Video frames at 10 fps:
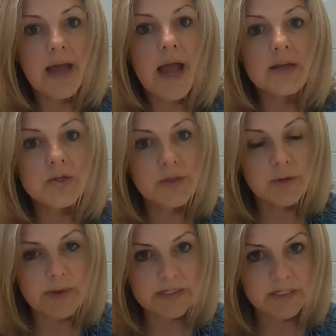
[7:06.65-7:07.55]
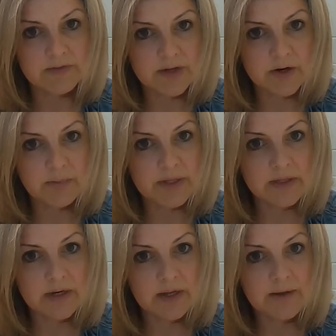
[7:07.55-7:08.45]
and to their best of their
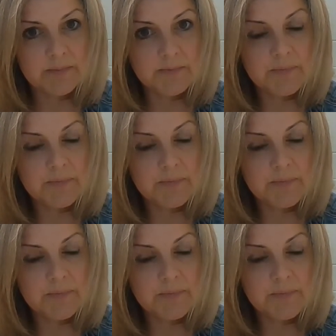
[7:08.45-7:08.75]
ability.